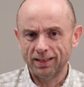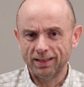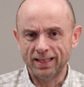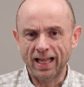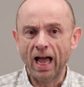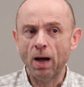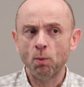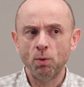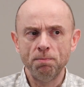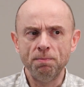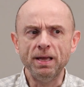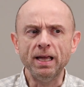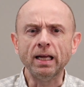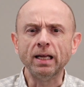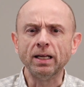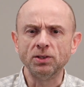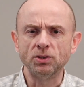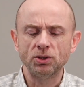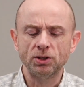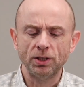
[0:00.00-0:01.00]
That would be
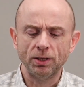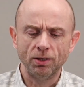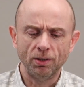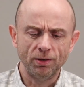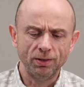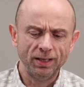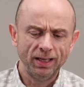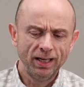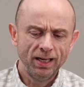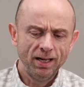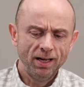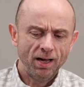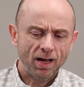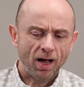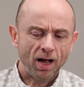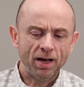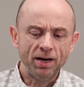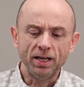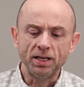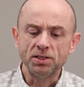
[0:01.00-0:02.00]
considered
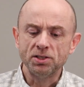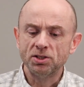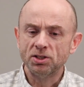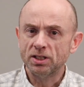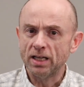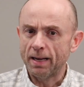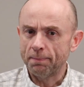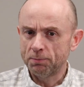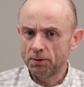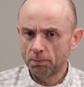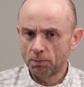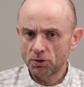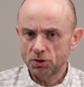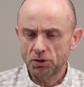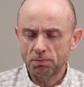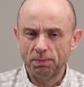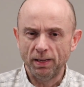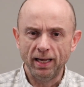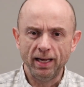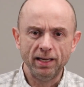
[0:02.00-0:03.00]
unacceptable
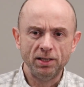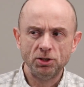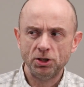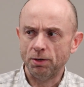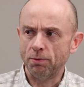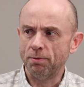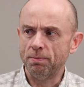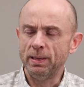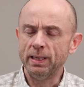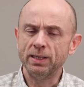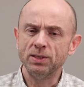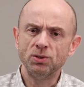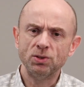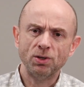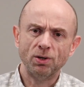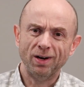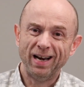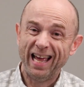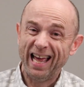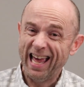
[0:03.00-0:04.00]
speech. It would be
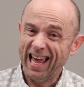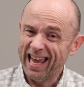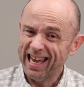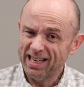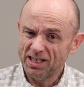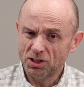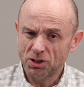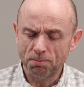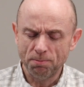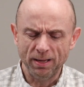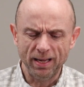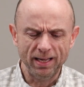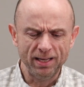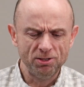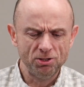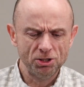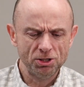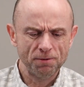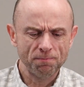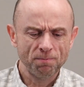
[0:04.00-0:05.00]
considered hate
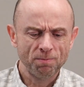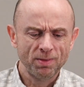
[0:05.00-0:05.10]
speech